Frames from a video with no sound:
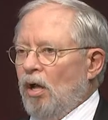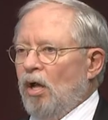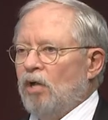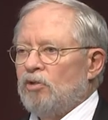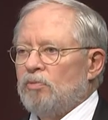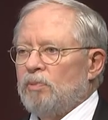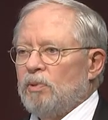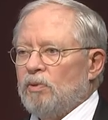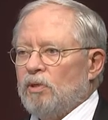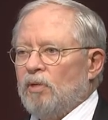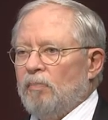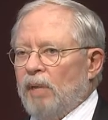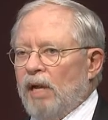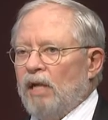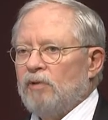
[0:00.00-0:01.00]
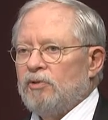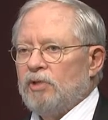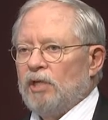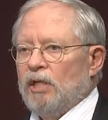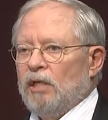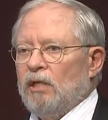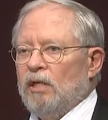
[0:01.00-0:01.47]
hospital
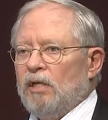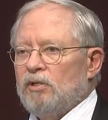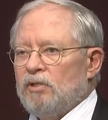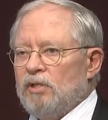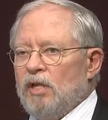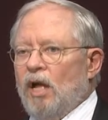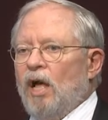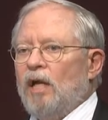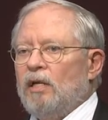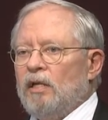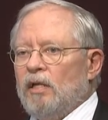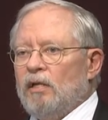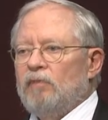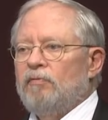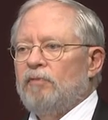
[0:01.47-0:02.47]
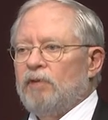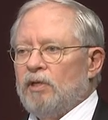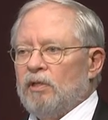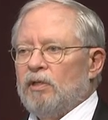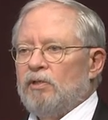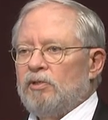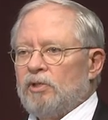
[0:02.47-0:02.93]
capacity is not
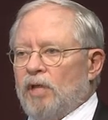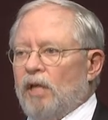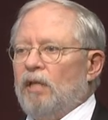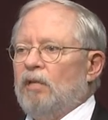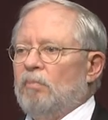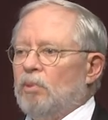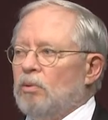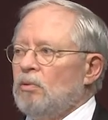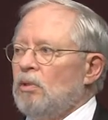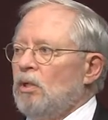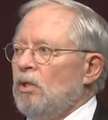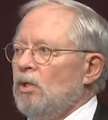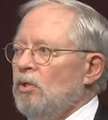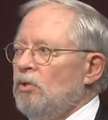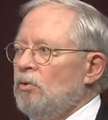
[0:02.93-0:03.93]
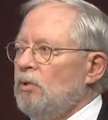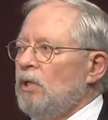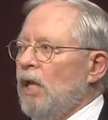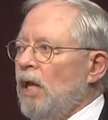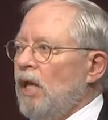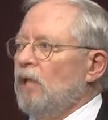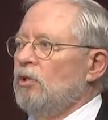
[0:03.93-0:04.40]
infinitely scalable. You
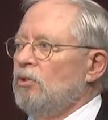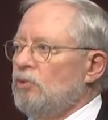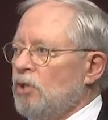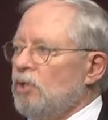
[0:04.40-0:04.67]
can't